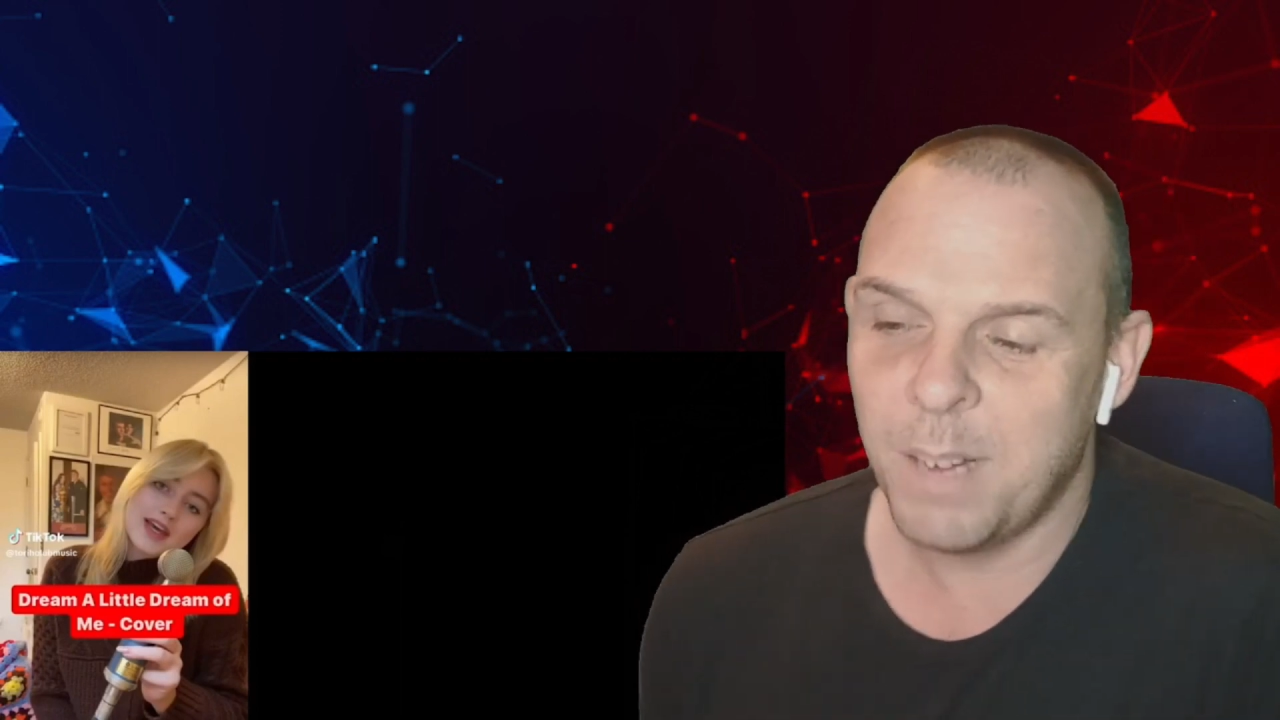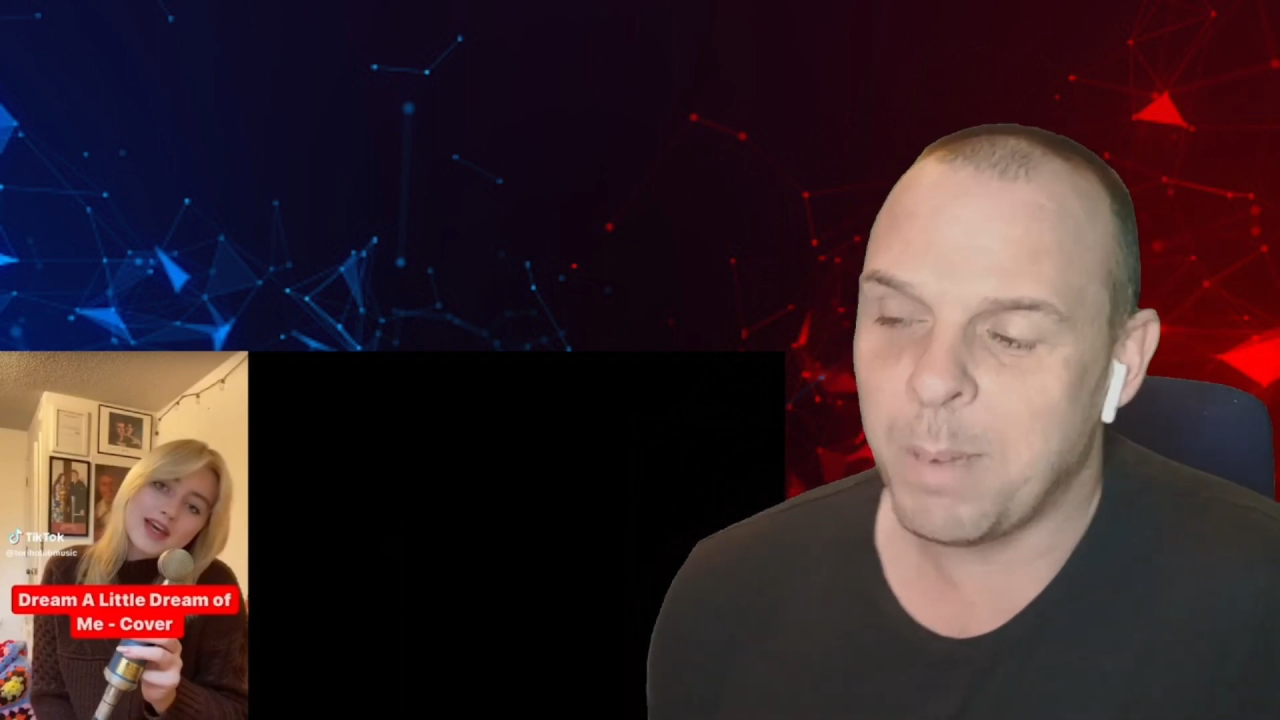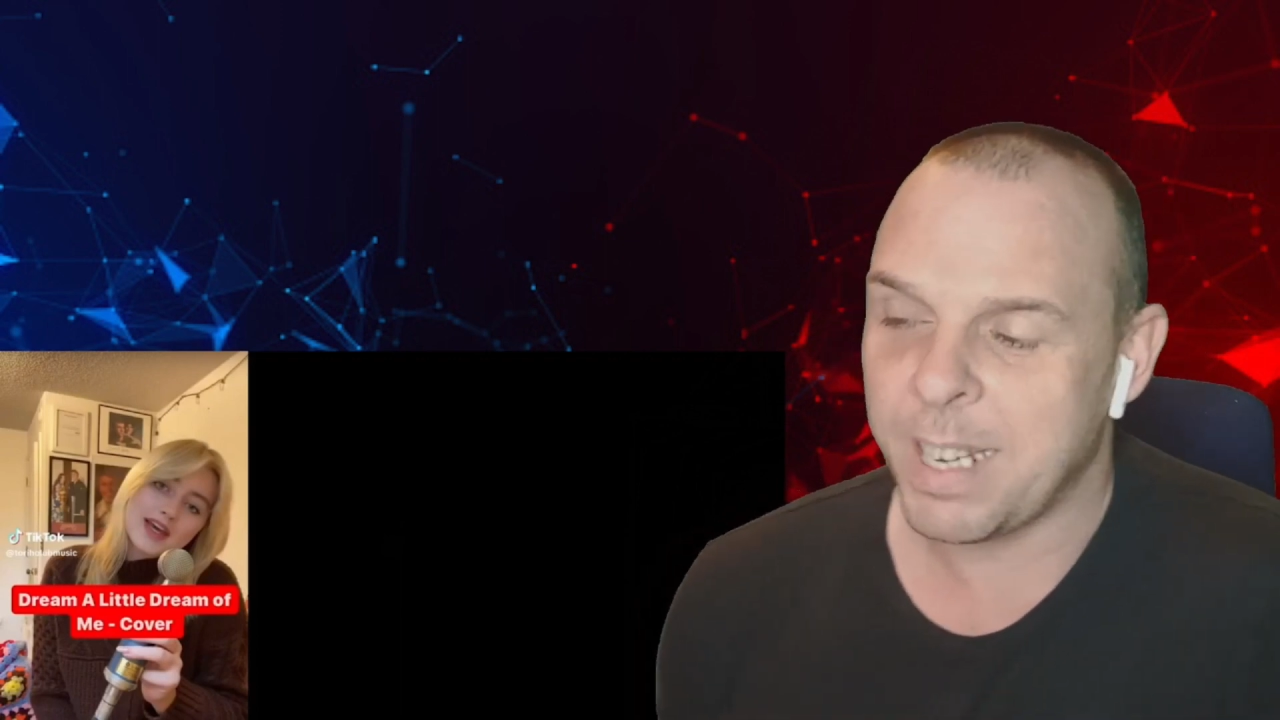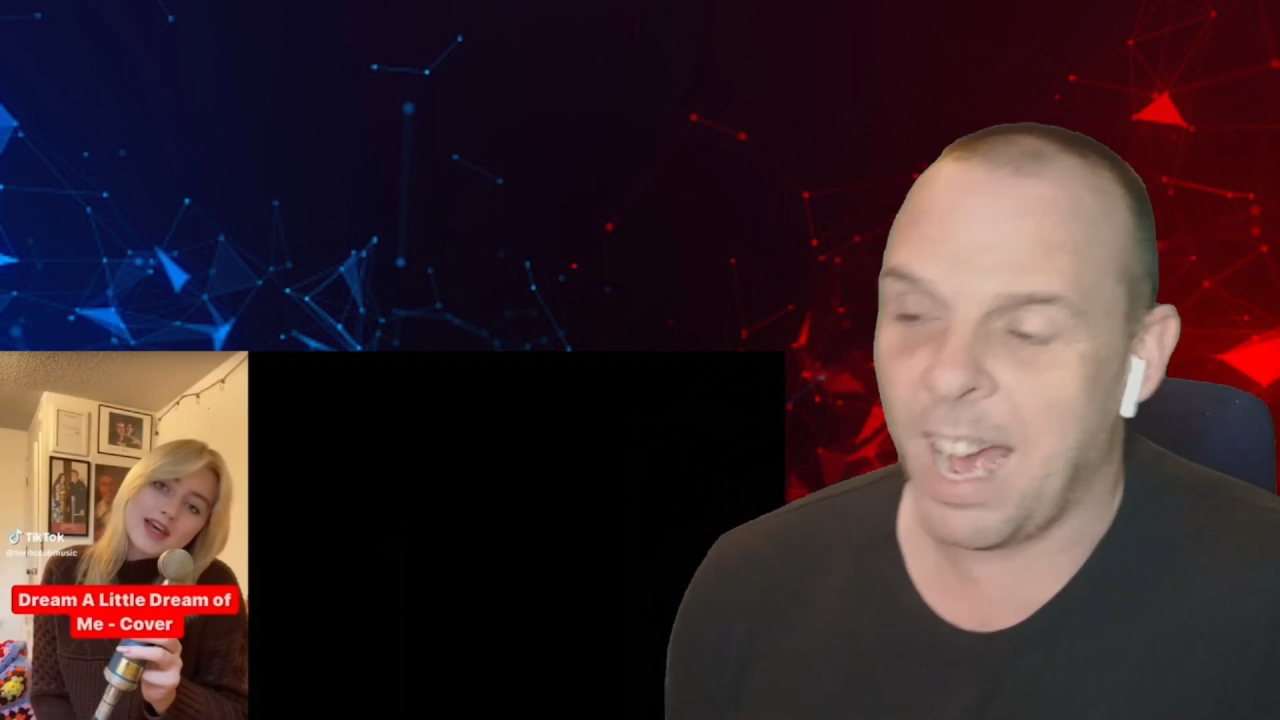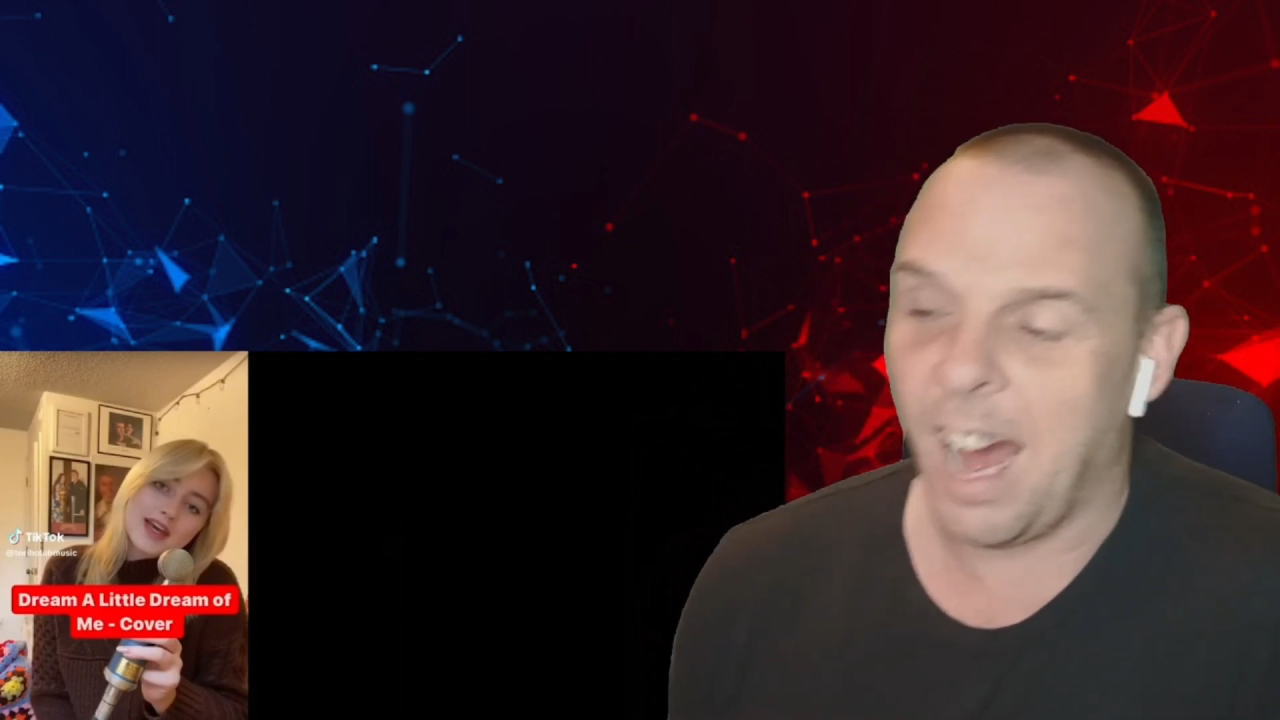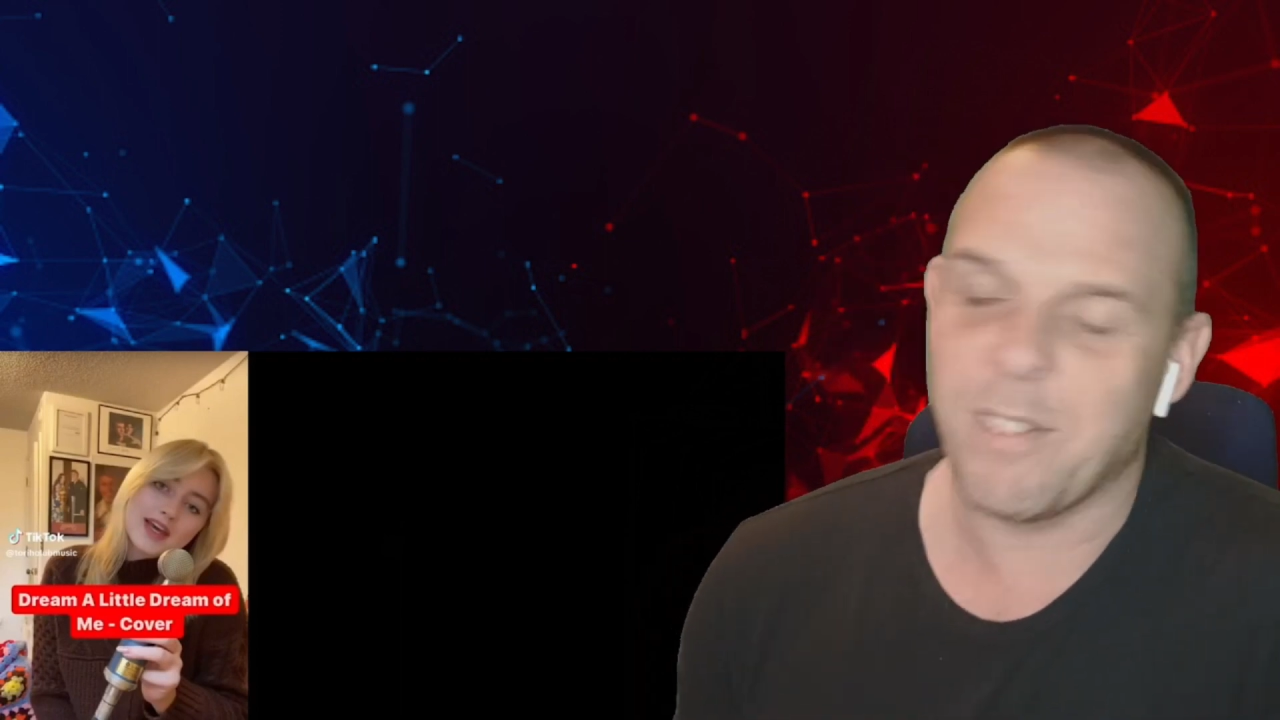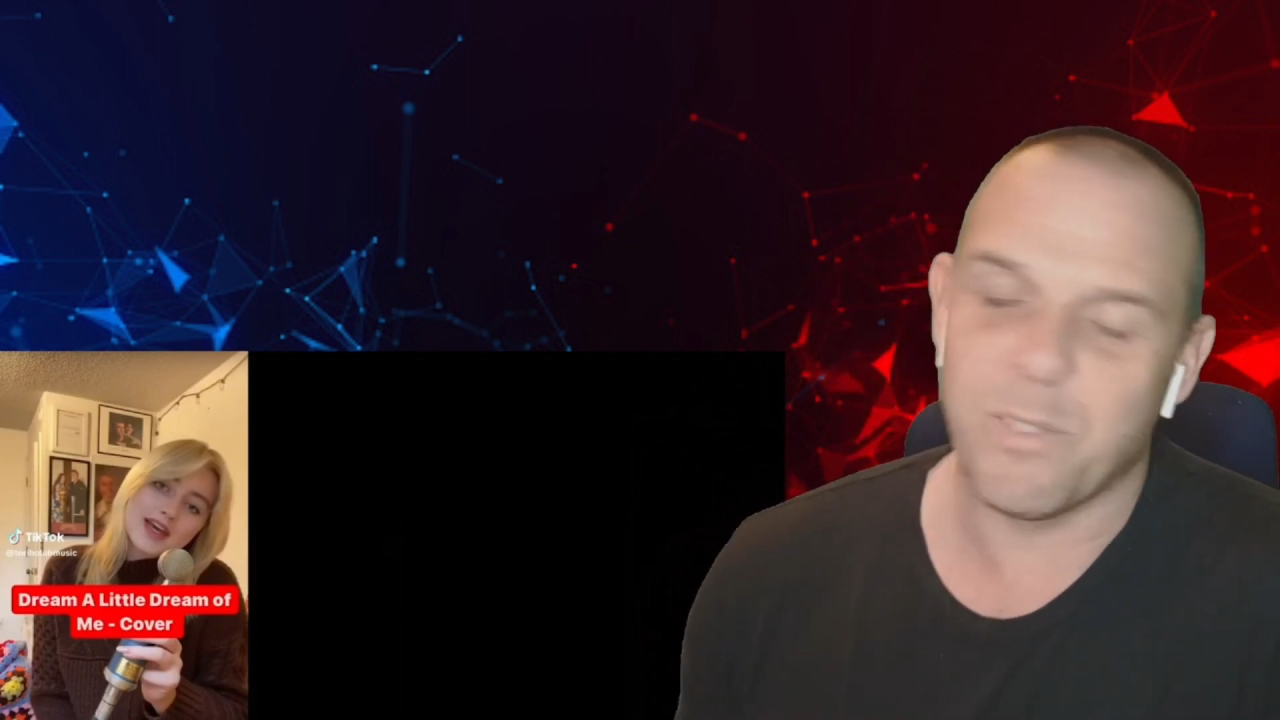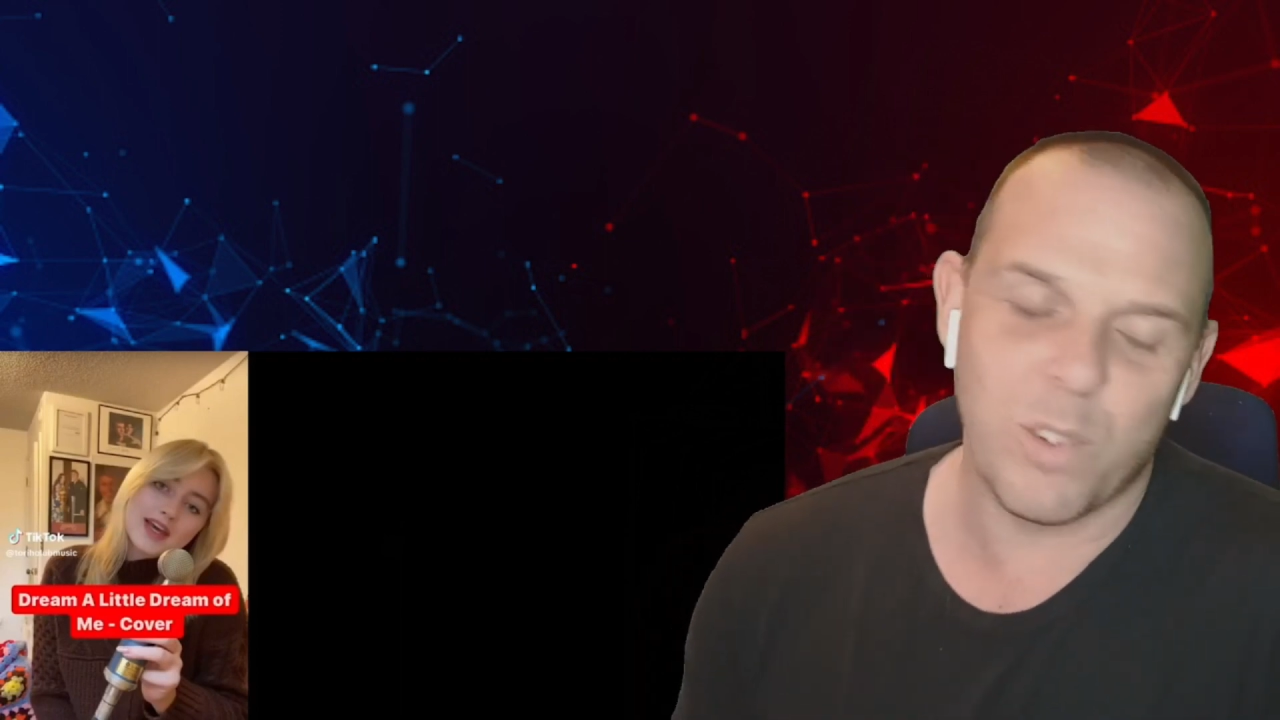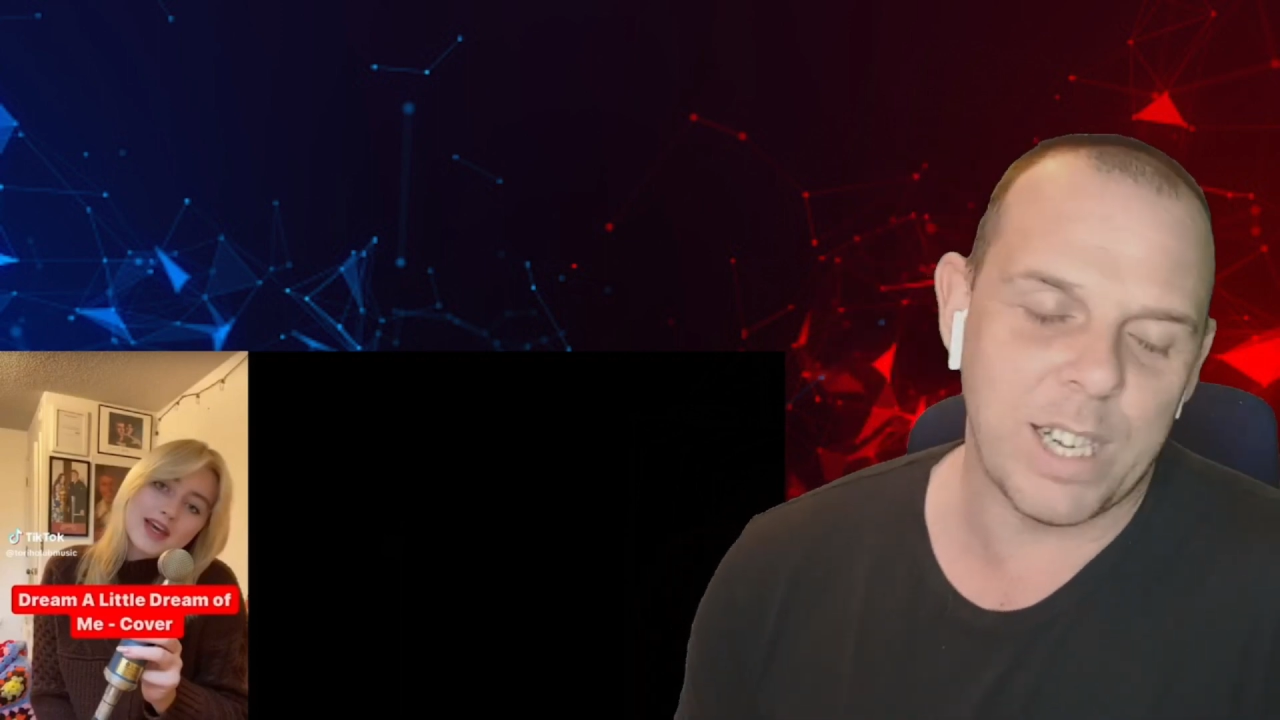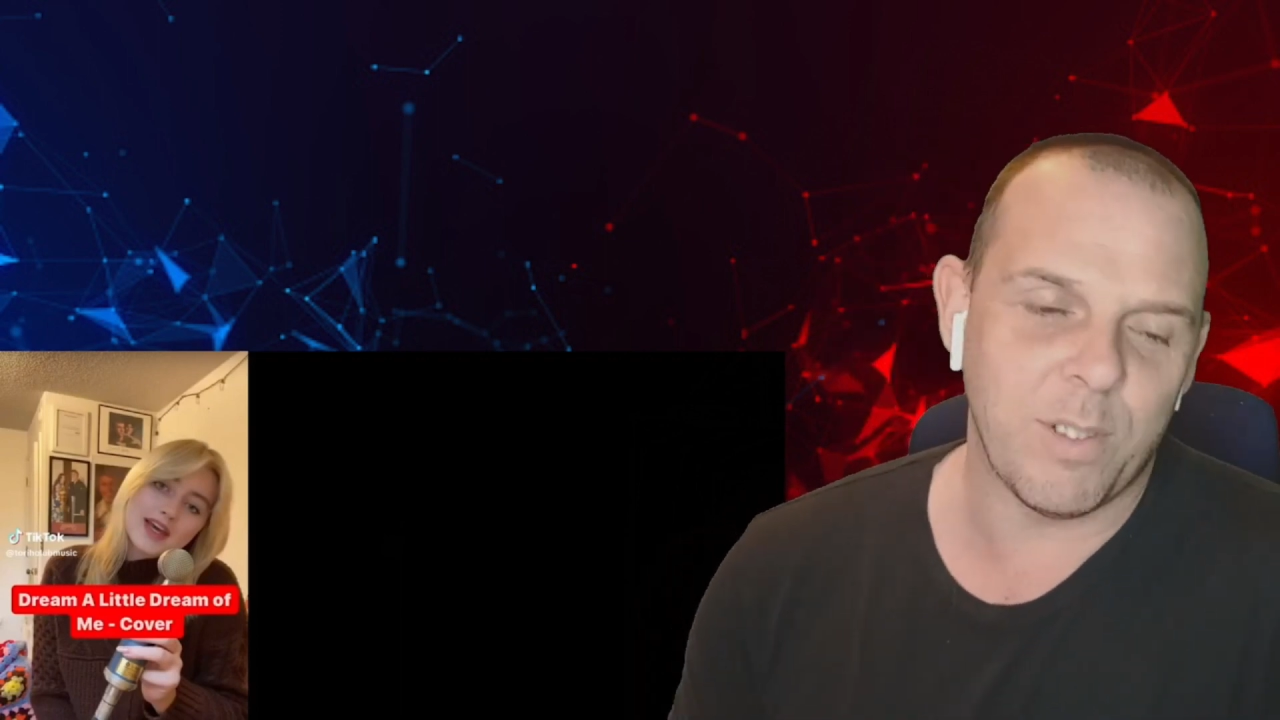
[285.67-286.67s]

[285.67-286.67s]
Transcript: But yeah, I really,